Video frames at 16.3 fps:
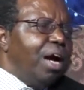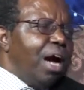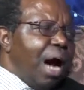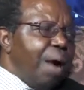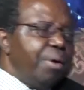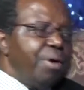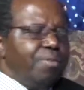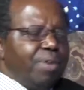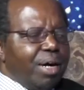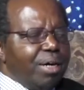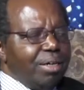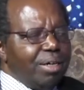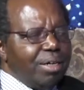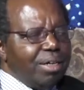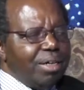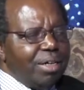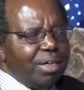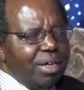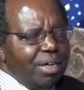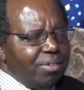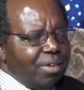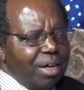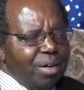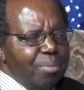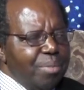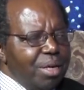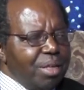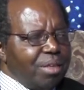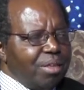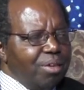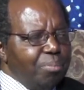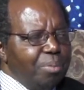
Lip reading: However, let's admit,